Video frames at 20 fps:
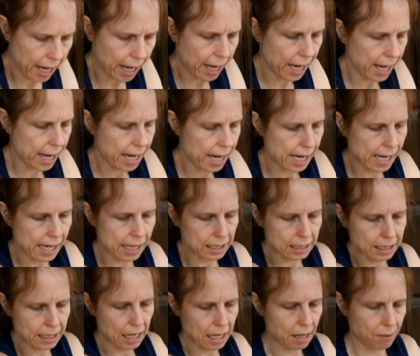
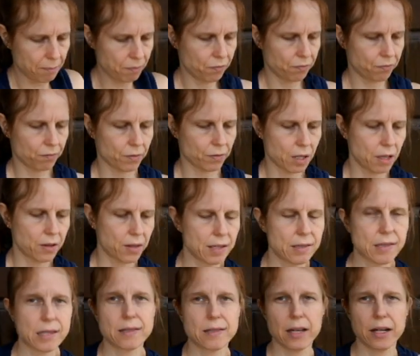and
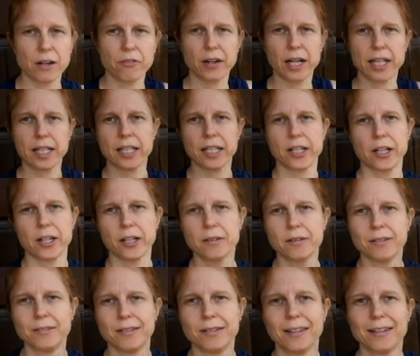this is it right here.
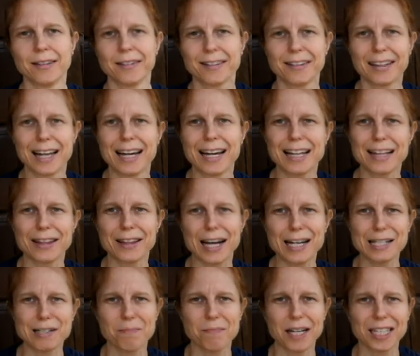
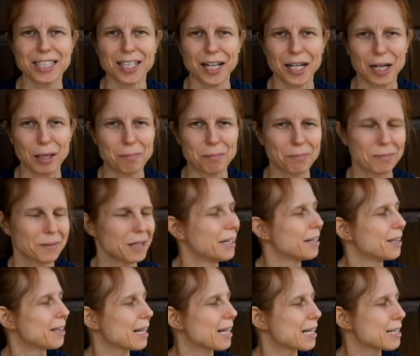That's my tarp.
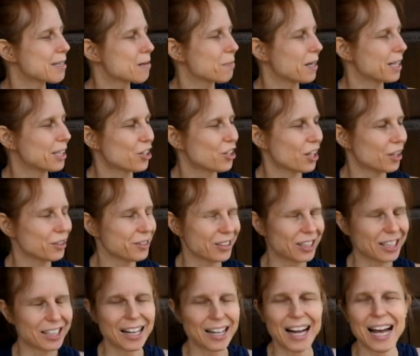That's my
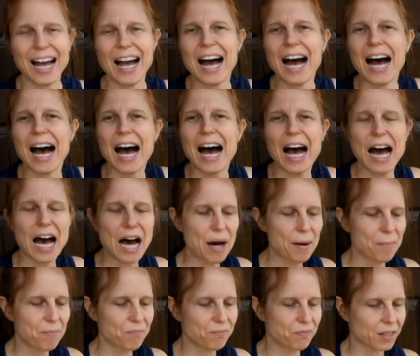shelter.
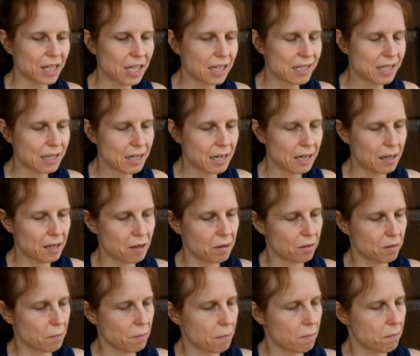It's
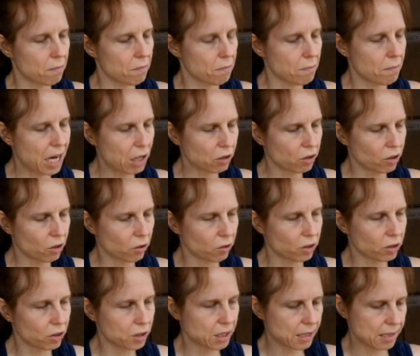a Mountain
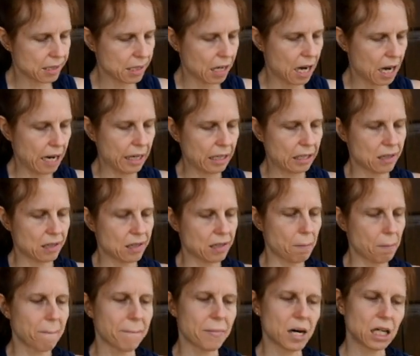Laurel
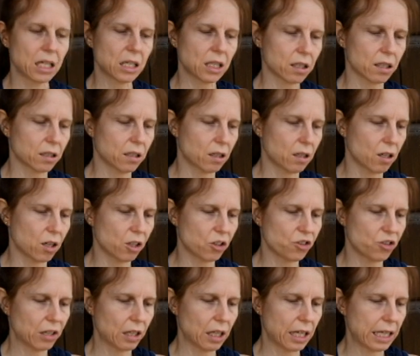Designs Monk
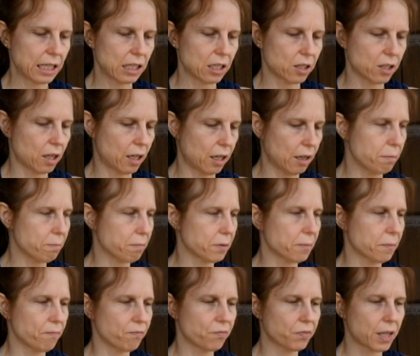ultralight tarp.
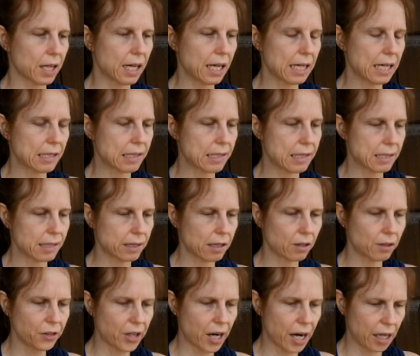It's
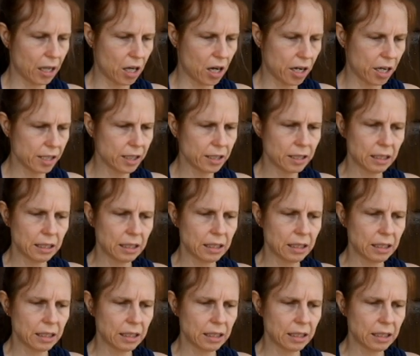silnylon.